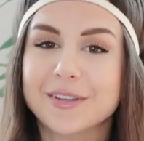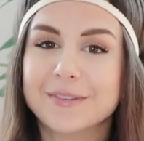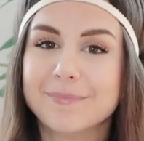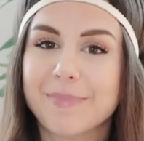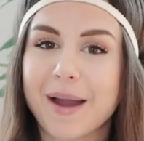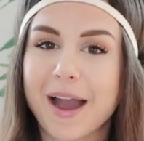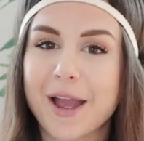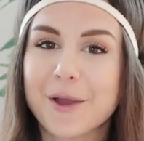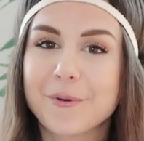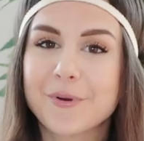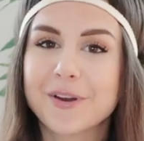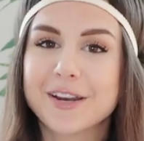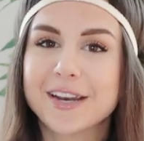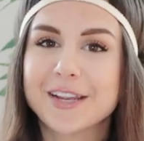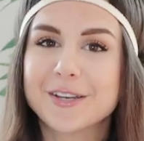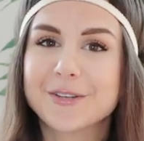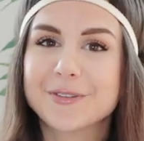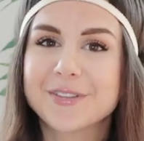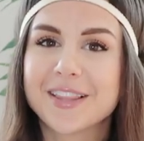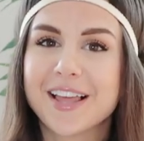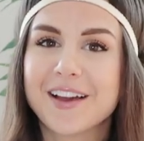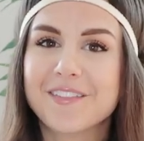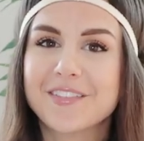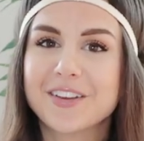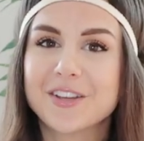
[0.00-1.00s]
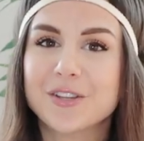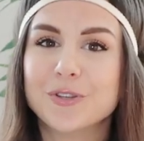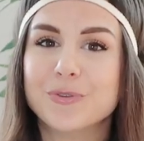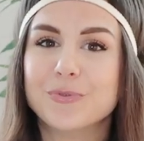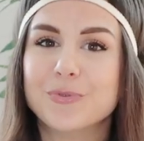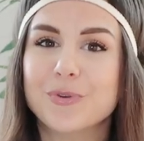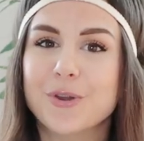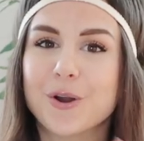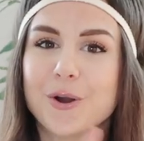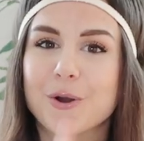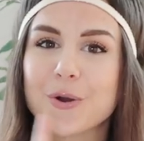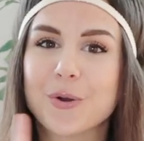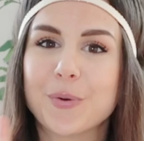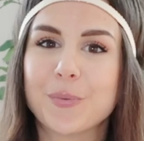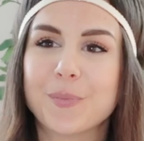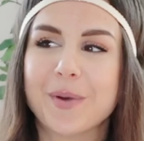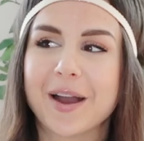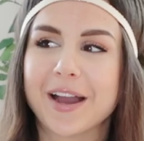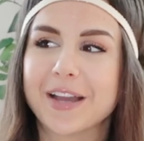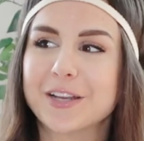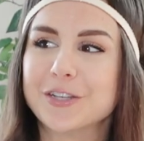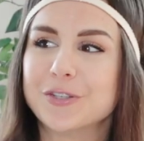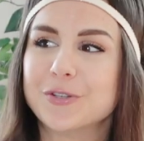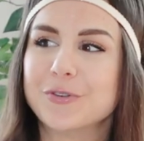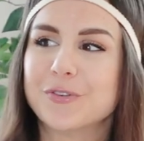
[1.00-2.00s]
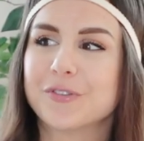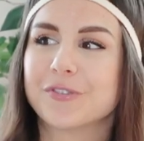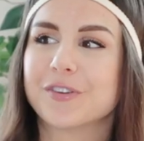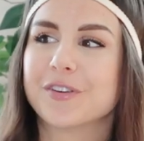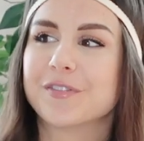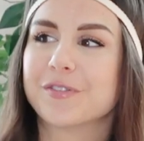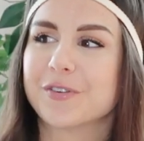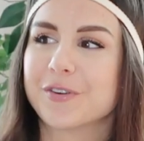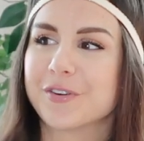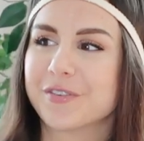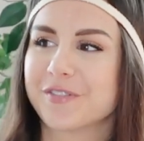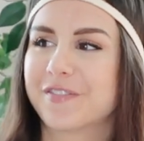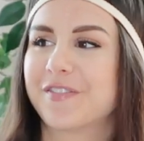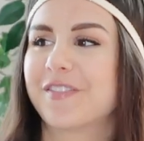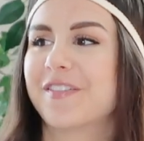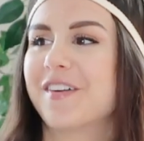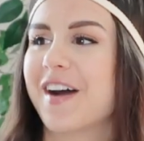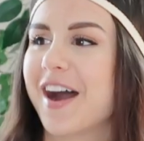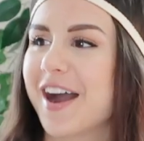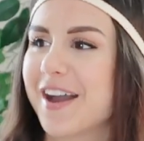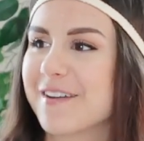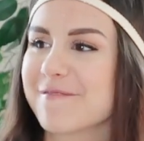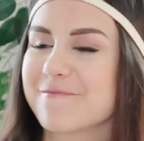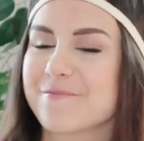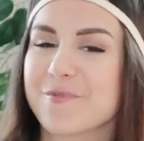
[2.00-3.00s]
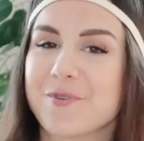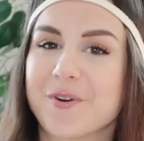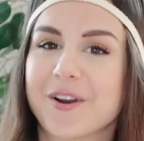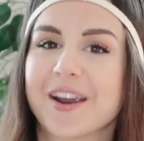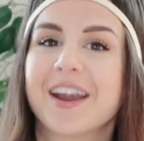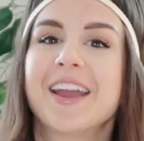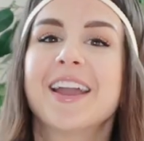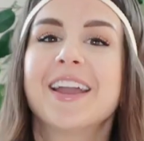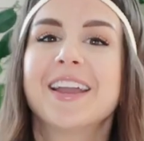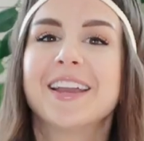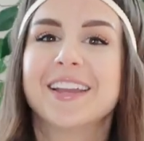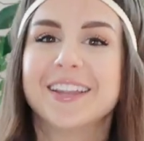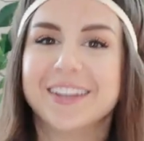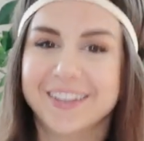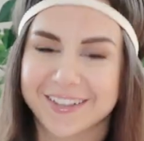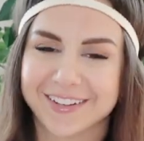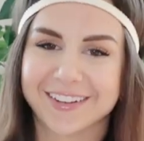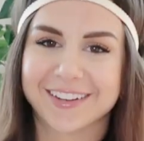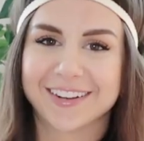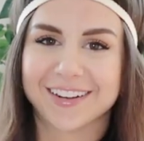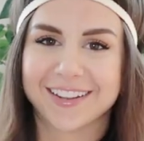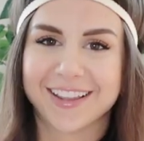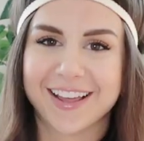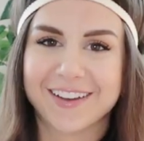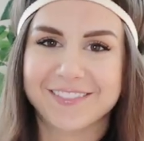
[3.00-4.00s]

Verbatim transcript: buy one and you love it, you know buying 2, 3, 4, 5 more, you're gonna